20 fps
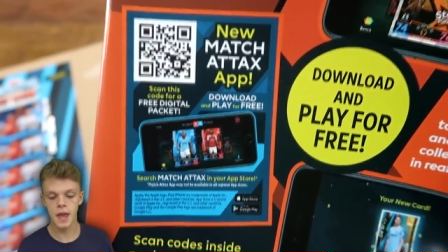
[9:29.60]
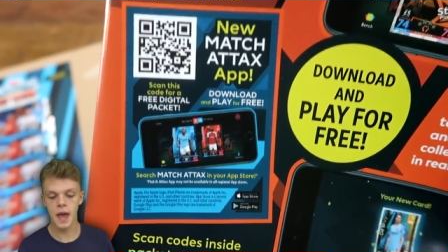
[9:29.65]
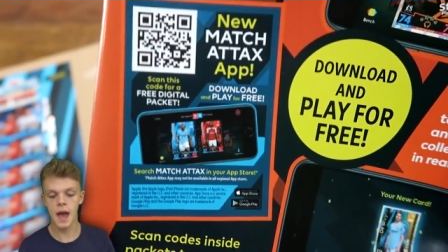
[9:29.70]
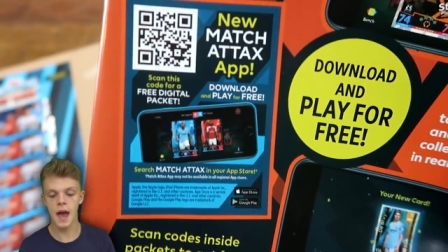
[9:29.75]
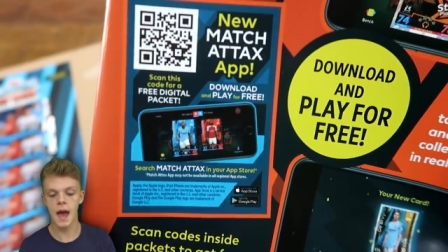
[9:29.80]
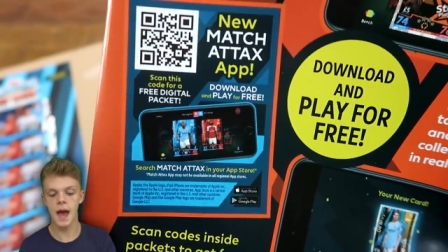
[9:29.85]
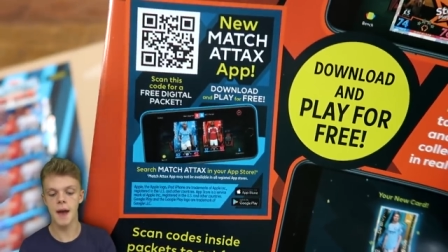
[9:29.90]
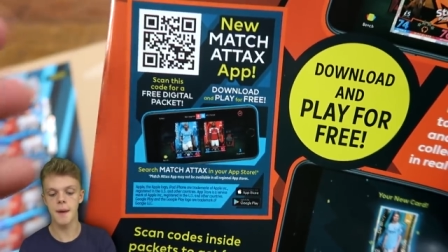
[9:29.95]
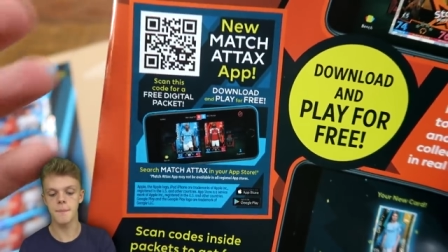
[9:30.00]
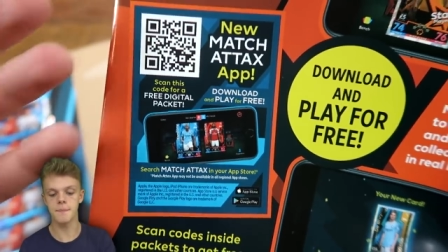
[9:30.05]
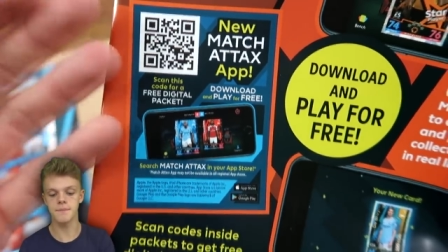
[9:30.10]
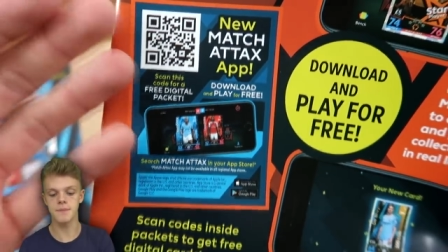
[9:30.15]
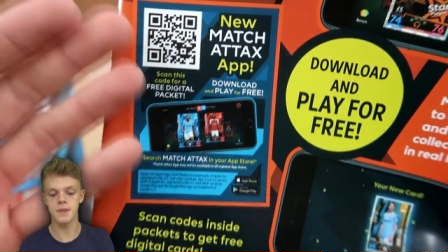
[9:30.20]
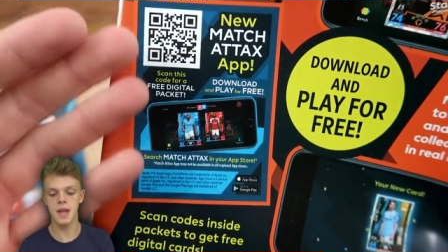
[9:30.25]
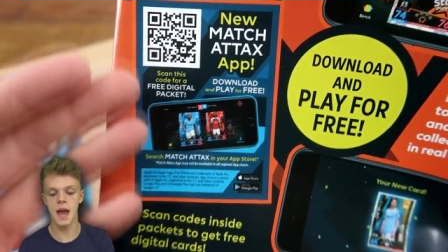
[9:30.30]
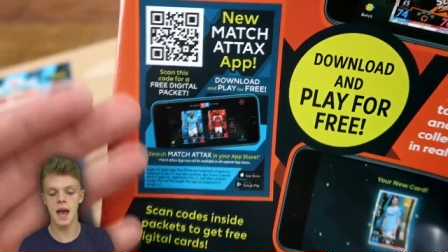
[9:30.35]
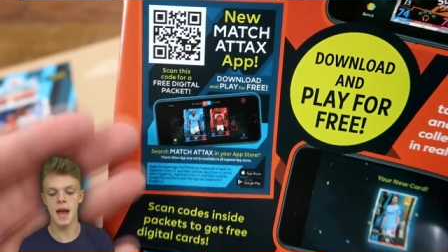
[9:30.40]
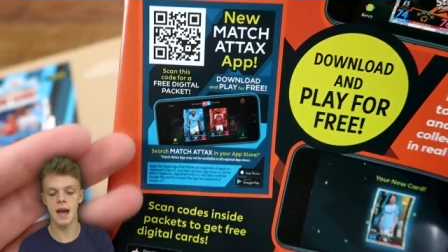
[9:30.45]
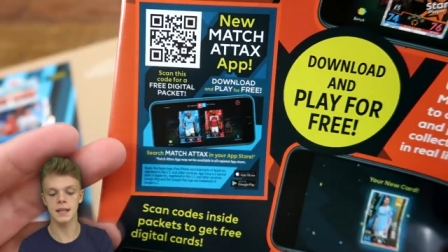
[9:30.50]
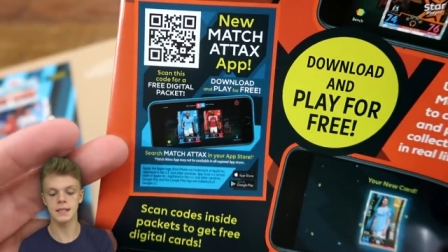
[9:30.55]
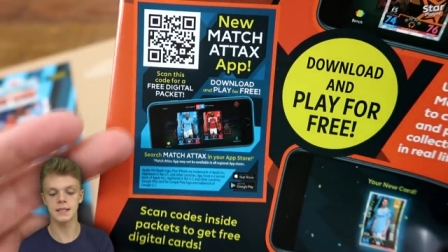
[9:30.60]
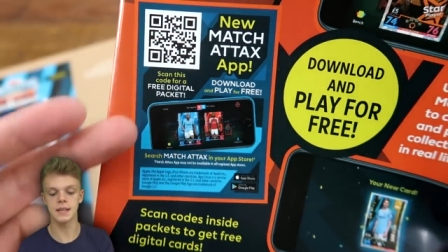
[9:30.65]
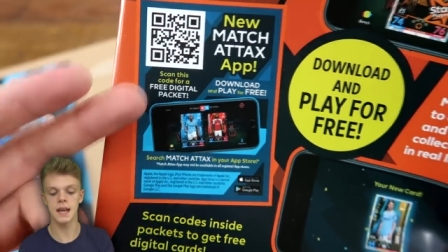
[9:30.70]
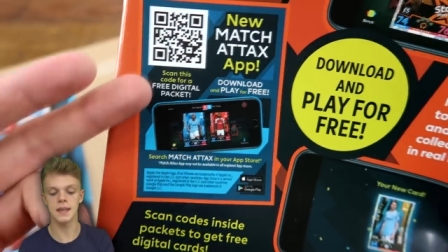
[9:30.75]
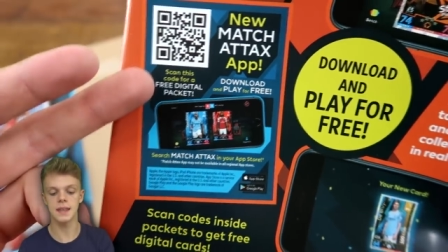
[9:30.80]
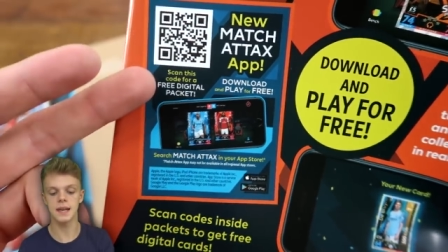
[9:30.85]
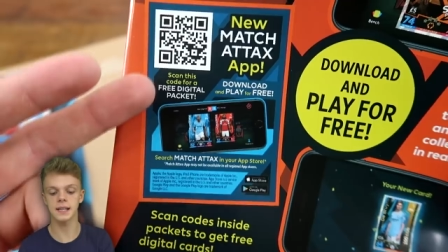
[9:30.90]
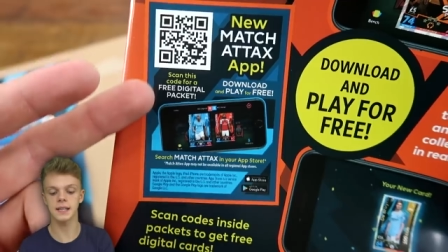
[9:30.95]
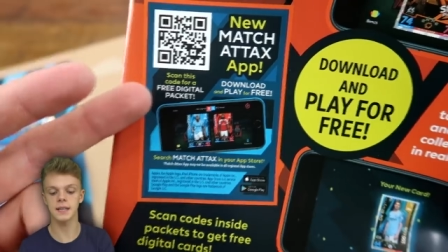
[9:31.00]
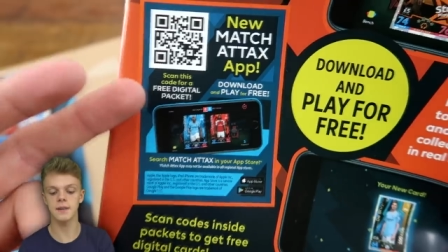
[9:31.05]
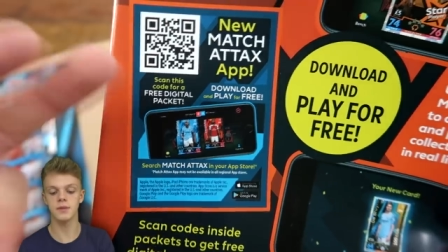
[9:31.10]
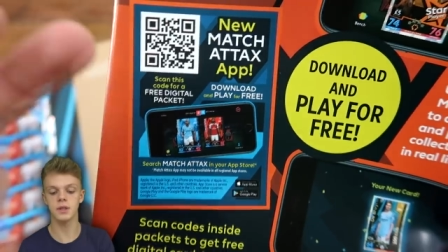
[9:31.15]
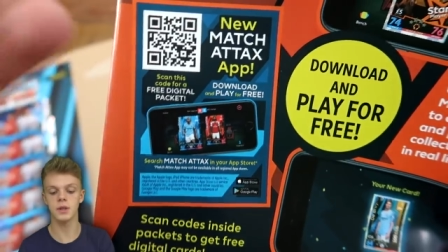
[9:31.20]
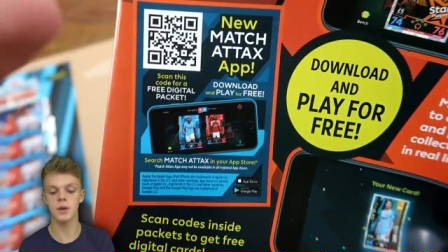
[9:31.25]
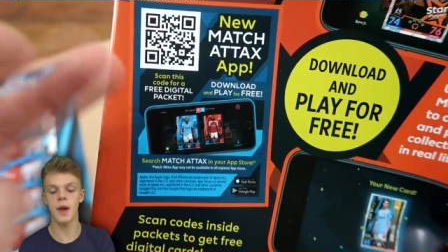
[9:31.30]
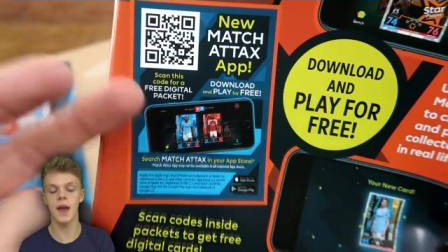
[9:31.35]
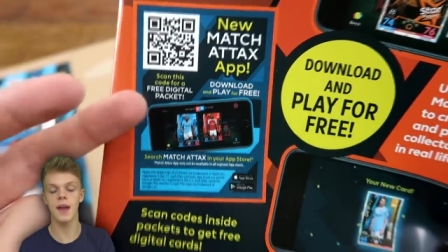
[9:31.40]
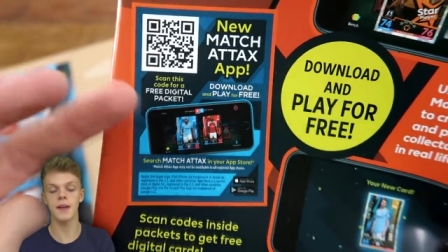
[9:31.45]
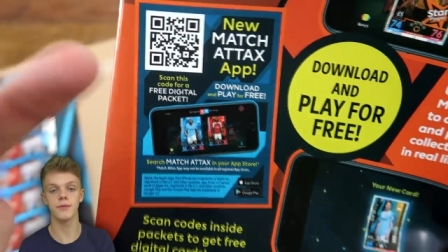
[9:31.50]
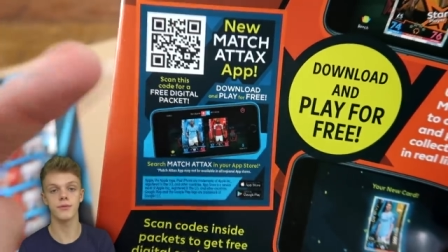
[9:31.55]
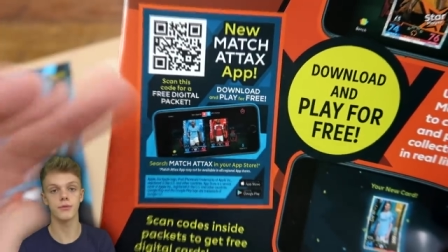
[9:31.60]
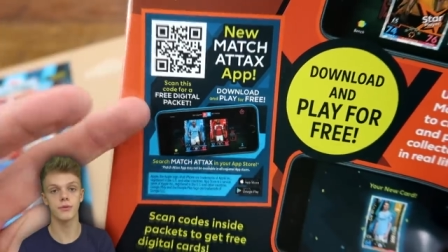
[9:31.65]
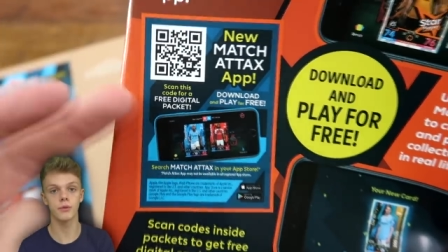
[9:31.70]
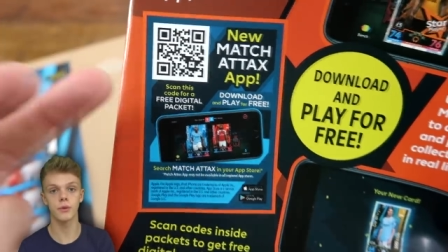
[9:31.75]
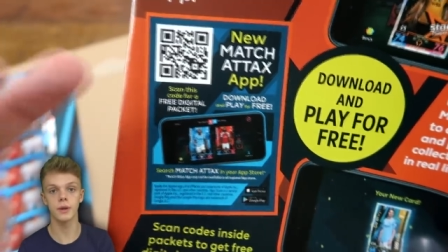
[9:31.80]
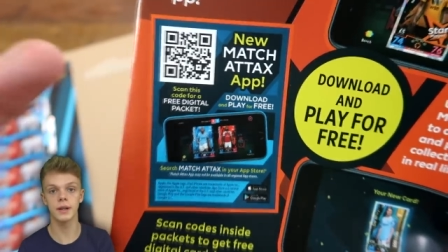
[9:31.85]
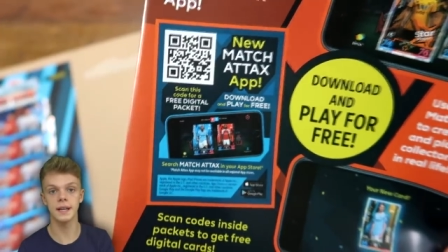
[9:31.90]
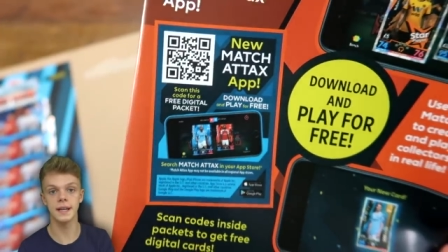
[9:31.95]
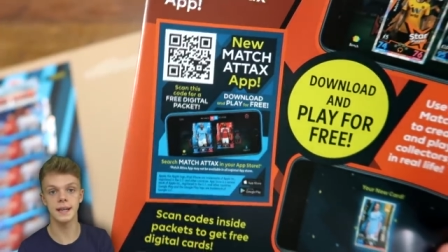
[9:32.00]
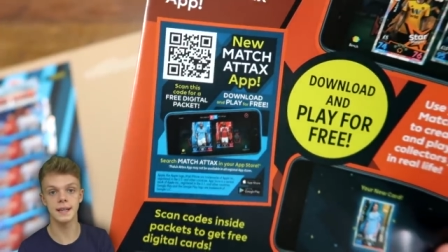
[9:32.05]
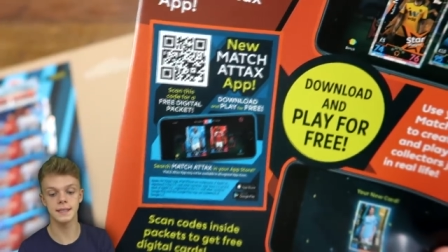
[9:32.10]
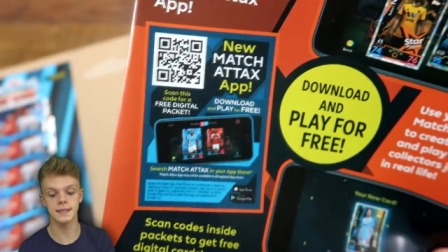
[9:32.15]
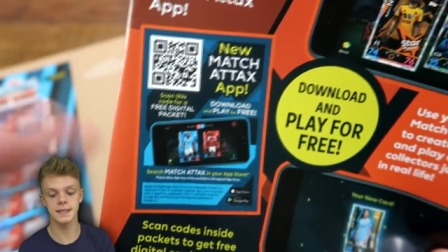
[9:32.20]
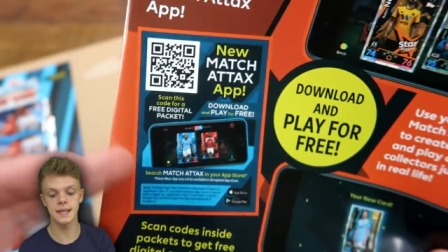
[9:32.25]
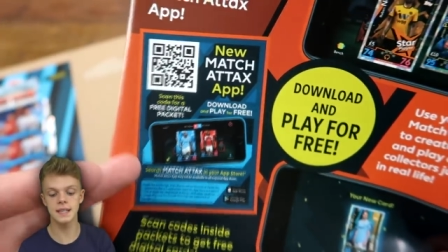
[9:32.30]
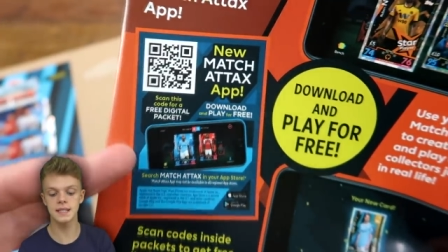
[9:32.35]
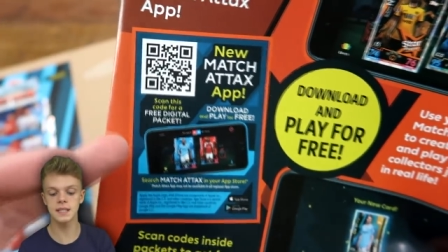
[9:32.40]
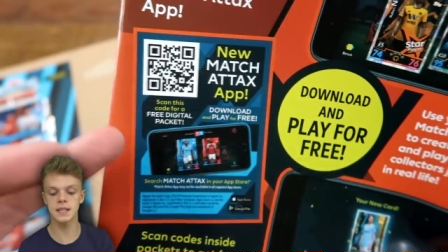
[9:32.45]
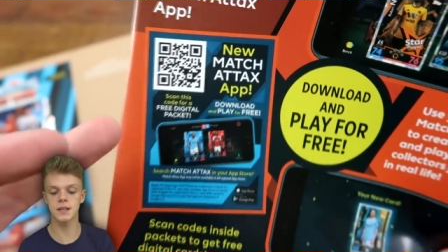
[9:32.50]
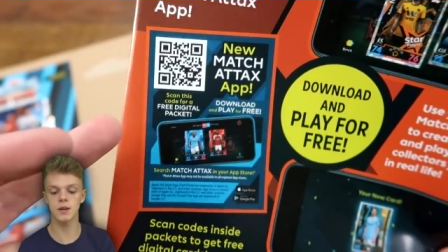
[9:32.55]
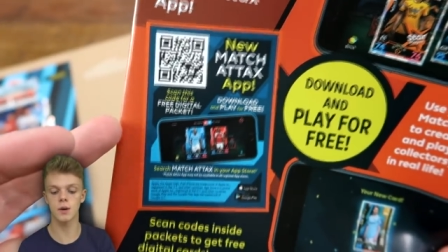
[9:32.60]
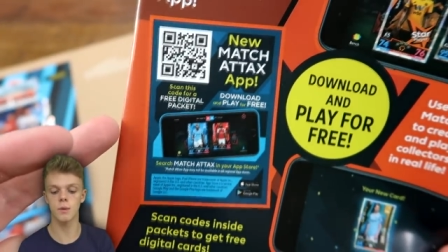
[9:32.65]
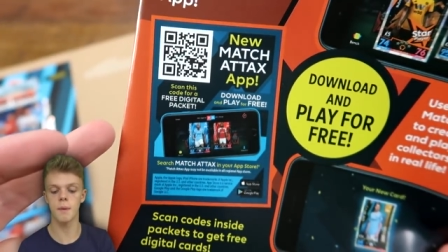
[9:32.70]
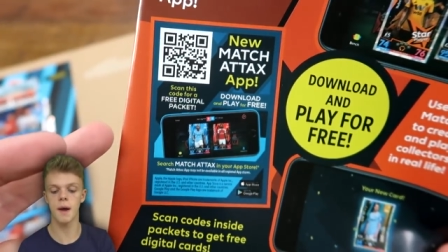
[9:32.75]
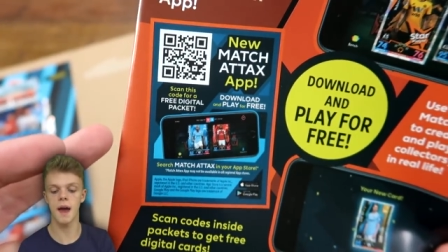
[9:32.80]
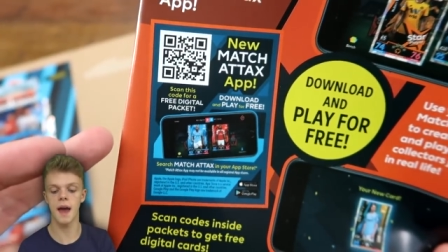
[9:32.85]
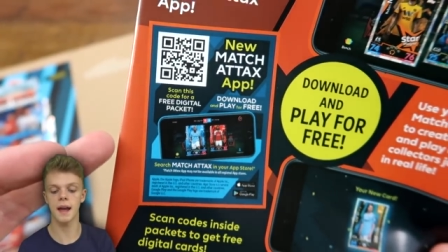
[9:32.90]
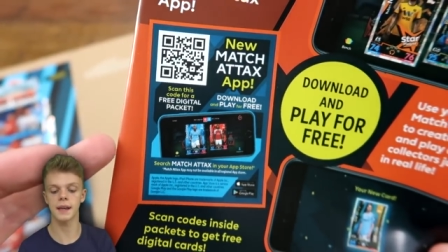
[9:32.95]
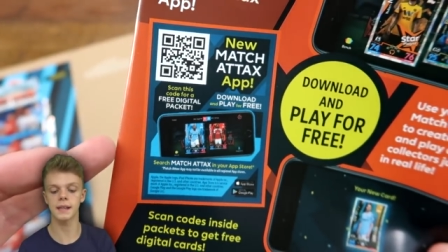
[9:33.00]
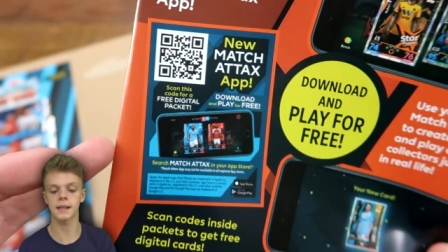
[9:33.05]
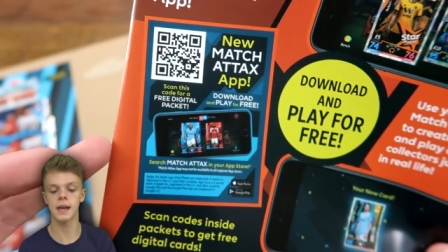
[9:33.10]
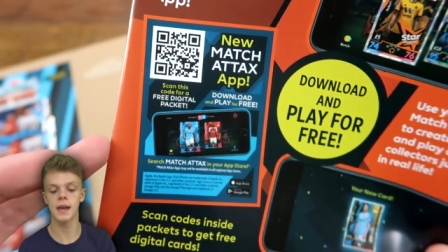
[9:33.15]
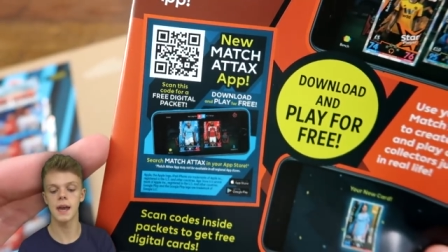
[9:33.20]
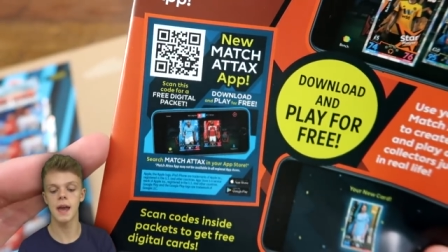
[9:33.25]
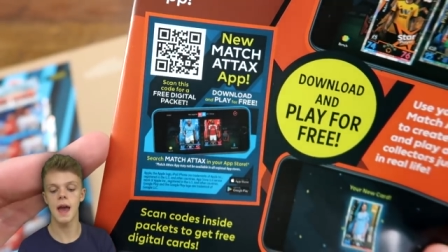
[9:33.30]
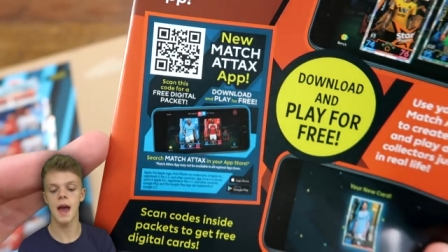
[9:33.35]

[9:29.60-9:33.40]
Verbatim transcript: Um, and yeah, that gives you a free digital pack,